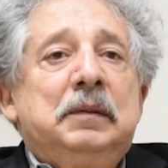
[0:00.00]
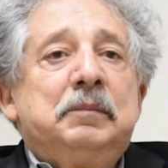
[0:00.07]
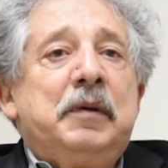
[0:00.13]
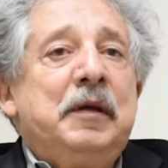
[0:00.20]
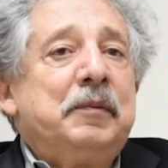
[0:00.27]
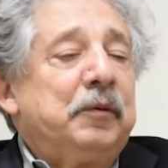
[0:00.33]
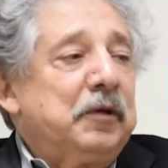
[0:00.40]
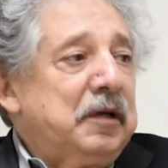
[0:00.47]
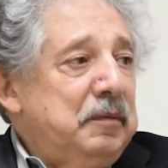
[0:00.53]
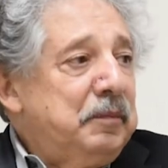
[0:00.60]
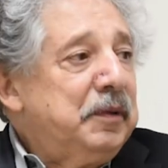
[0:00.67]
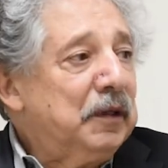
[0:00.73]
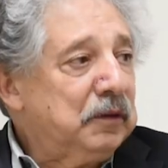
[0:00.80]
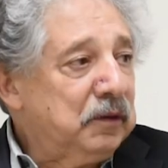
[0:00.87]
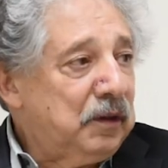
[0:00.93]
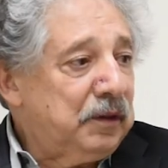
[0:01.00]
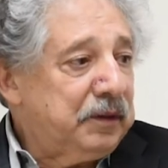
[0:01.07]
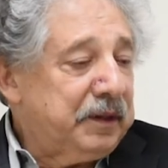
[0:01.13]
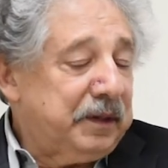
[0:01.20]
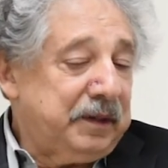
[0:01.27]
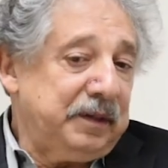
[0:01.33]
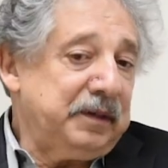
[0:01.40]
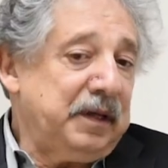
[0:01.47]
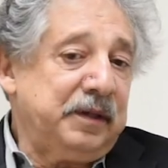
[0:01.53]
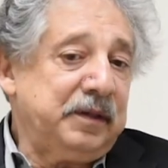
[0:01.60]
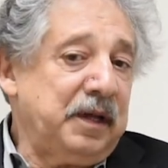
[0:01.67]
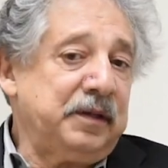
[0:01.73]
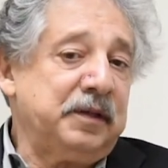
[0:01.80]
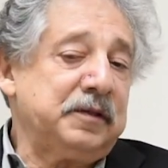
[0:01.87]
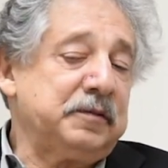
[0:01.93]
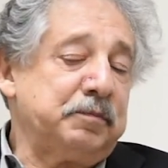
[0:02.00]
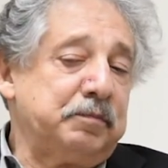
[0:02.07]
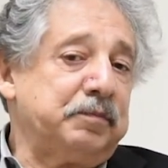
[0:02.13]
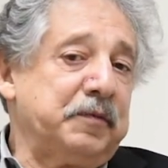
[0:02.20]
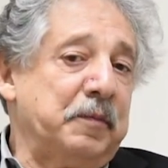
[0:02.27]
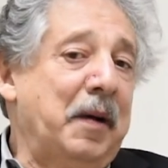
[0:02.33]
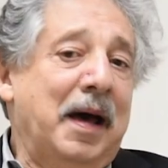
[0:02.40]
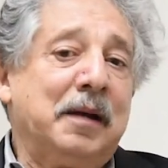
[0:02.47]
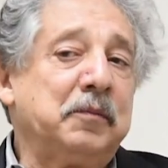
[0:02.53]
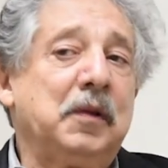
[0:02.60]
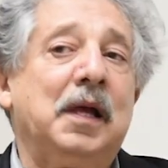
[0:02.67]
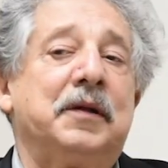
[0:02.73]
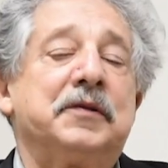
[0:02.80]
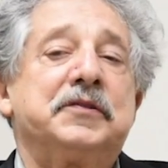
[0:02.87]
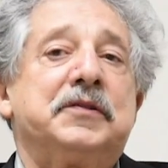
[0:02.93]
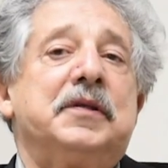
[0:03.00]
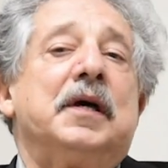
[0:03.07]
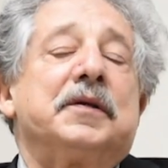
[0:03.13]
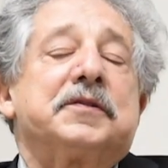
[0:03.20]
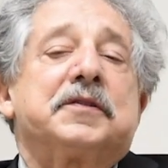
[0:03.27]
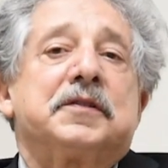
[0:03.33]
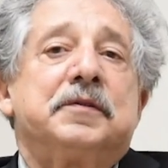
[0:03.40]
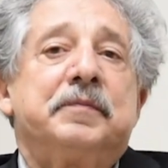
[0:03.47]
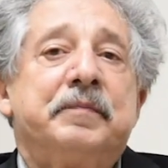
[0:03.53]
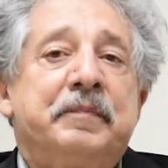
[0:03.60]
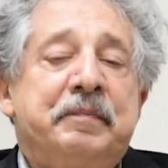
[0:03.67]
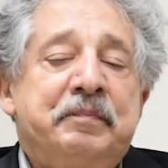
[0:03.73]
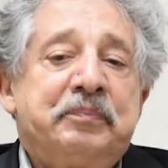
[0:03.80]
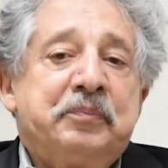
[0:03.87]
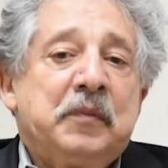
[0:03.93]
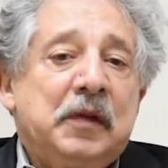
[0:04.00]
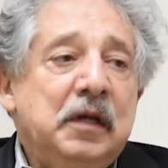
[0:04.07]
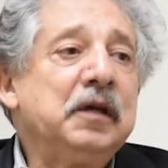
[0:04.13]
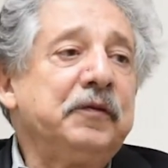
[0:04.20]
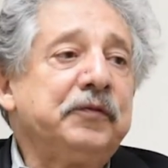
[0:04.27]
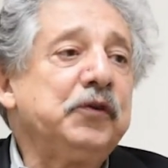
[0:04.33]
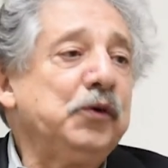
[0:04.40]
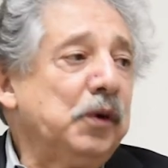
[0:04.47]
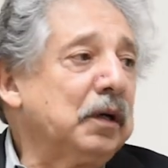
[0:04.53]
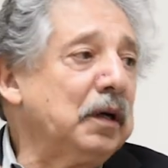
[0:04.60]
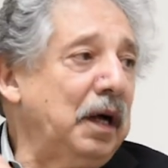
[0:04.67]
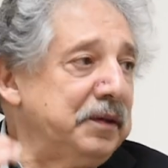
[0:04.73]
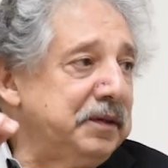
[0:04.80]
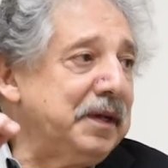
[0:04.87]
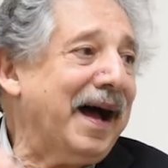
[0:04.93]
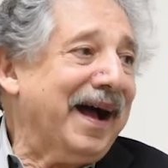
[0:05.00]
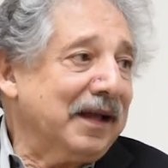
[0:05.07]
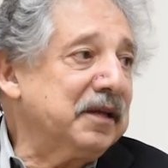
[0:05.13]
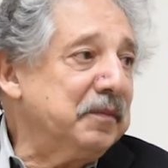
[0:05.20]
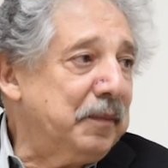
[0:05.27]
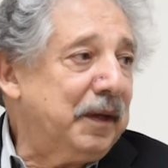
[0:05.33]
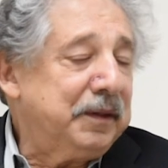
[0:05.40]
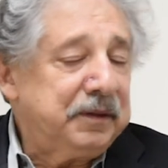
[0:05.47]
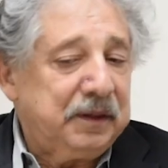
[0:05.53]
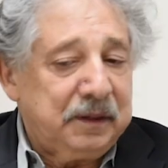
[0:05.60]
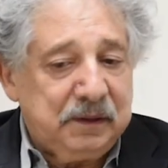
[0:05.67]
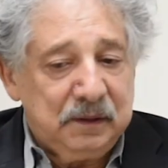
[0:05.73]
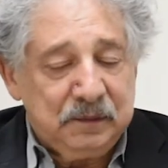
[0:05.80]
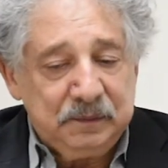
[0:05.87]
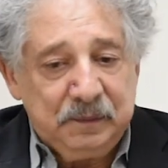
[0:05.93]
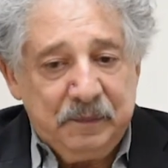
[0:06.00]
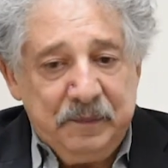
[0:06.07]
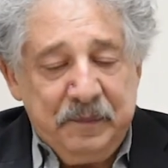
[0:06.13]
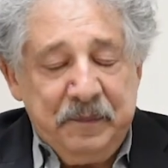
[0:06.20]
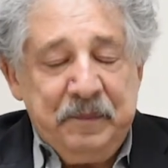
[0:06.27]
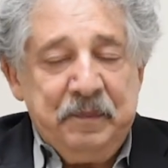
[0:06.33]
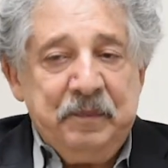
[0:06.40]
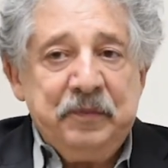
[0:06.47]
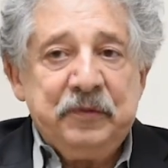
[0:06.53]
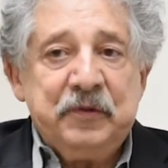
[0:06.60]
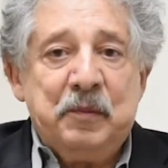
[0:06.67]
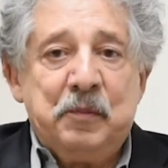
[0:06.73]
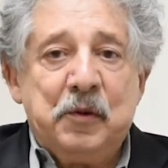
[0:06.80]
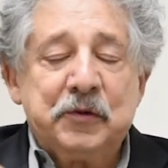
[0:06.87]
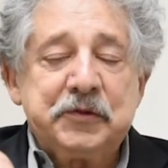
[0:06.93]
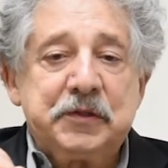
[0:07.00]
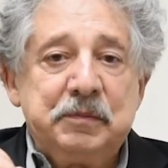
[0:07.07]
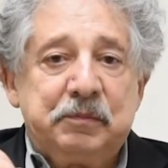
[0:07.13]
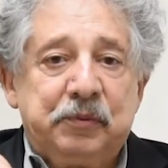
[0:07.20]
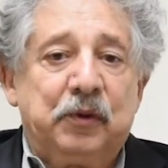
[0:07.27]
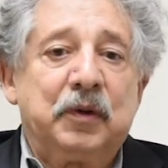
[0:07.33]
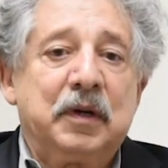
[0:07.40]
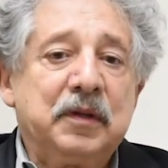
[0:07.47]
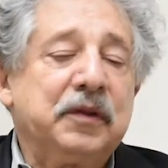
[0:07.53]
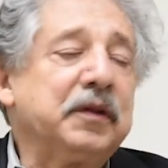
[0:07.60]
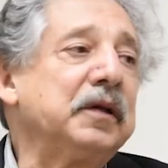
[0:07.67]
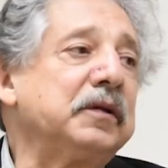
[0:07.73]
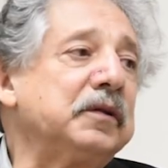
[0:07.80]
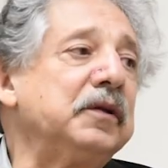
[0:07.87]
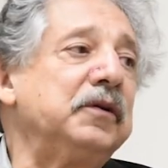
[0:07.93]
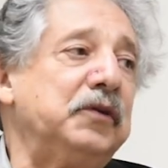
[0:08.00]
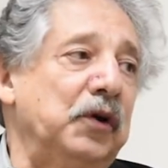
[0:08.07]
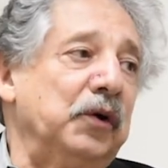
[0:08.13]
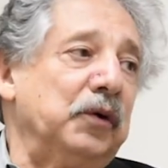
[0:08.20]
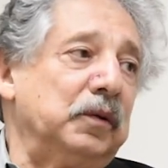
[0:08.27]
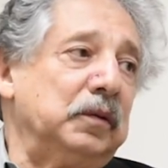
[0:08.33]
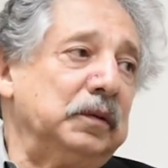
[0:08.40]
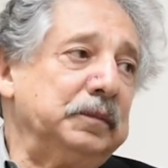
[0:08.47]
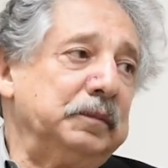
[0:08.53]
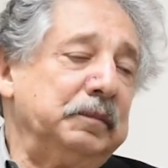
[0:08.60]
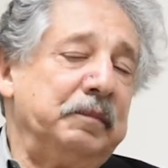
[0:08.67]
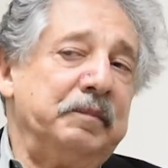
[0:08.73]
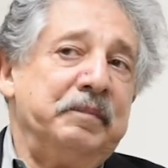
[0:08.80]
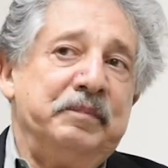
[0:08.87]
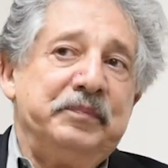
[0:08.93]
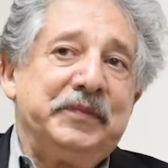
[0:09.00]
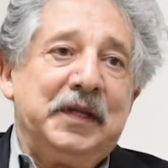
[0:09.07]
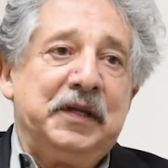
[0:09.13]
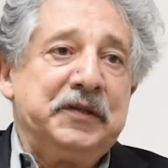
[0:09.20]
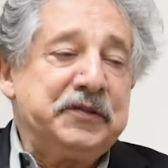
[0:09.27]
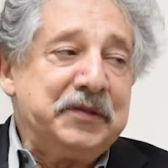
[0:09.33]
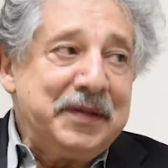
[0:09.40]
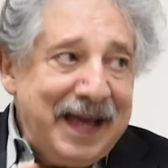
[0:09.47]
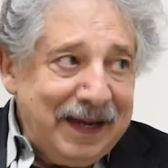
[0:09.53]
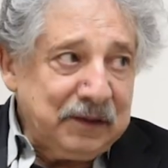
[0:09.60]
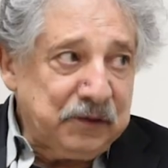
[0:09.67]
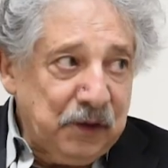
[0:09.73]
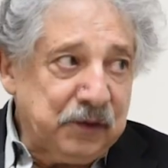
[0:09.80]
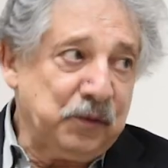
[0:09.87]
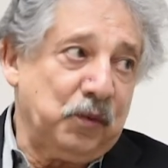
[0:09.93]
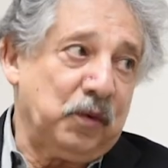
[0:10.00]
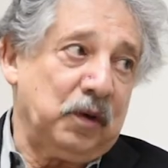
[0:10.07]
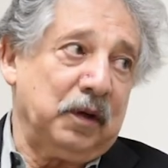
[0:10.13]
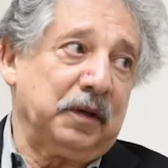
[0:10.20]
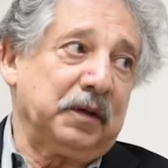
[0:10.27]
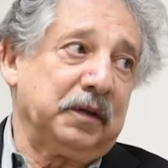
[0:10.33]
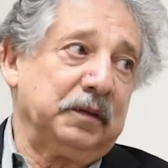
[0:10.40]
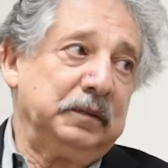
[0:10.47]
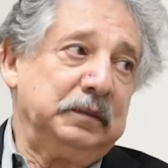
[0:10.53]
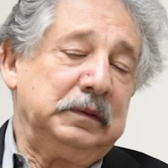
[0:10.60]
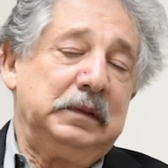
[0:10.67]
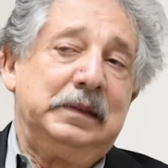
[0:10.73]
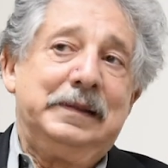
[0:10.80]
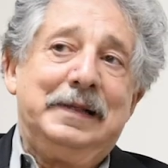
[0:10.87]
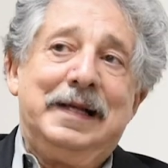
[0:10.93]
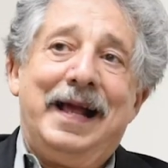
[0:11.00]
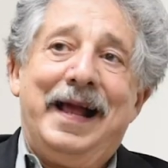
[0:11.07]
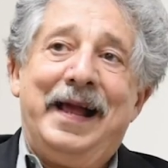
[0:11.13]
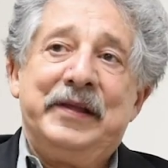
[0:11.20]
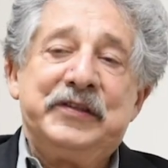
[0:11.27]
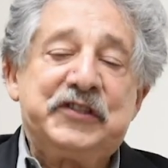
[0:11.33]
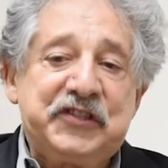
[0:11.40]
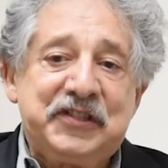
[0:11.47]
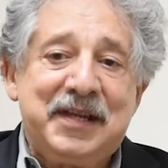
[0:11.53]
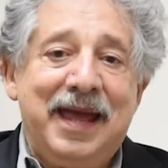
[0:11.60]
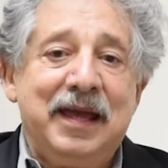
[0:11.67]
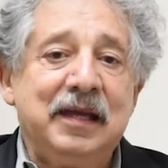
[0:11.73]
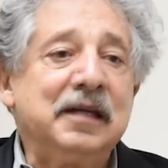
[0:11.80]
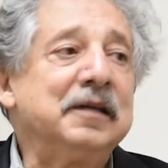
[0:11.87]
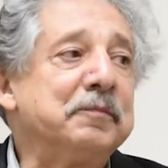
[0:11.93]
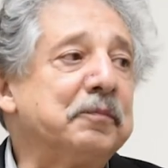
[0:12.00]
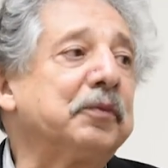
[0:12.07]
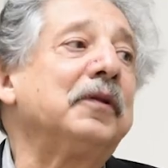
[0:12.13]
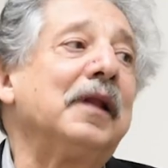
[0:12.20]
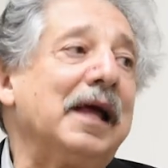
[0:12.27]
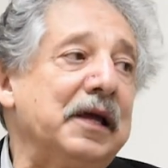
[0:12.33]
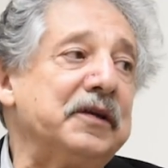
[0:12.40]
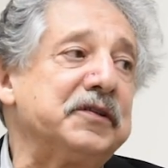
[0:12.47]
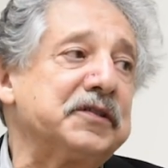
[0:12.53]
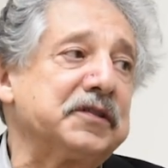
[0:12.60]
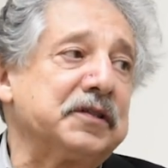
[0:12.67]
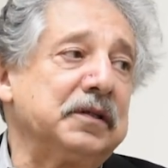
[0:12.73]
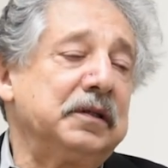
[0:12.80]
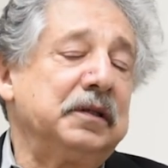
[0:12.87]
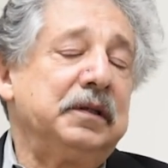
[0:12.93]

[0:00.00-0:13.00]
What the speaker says: people can be alerted. And the bottom line is this. If you are undocumented, the most important thing to do is not go to work and stay in place,